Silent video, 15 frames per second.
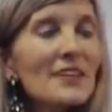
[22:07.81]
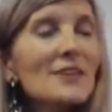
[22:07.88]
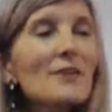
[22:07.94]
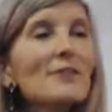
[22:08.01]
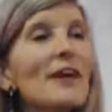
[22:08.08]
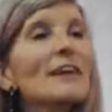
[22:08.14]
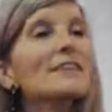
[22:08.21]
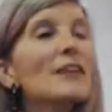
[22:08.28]
So
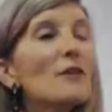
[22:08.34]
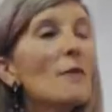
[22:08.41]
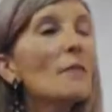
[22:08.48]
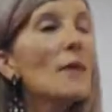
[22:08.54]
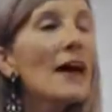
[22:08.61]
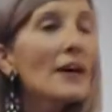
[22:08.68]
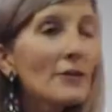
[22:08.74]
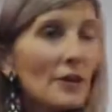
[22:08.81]
next time
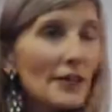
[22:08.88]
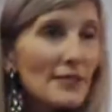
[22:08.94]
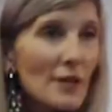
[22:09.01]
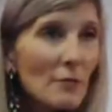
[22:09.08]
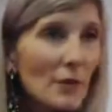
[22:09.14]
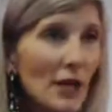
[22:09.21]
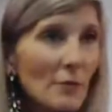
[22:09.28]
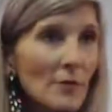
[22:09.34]
I'm angry at
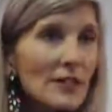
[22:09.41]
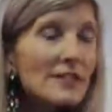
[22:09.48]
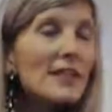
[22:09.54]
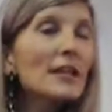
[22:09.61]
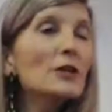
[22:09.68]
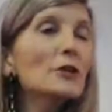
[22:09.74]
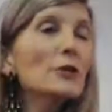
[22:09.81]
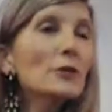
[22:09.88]
someone, I'm going to
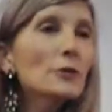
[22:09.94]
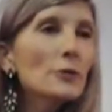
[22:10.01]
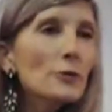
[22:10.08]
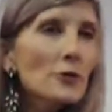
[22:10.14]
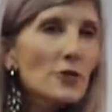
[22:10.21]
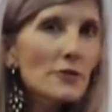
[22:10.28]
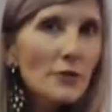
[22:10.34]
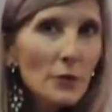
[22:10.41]
say, you
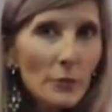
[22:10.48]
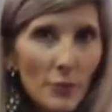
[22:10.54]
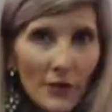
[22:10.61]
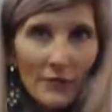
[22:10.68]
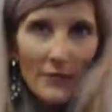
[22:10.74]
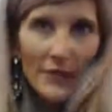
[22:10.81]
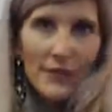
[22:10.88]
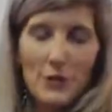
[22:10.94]
should feel
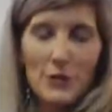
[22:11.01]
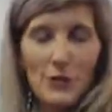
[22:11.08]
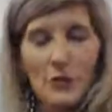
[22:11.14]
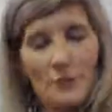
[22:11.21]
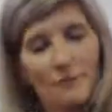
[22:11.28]
privileged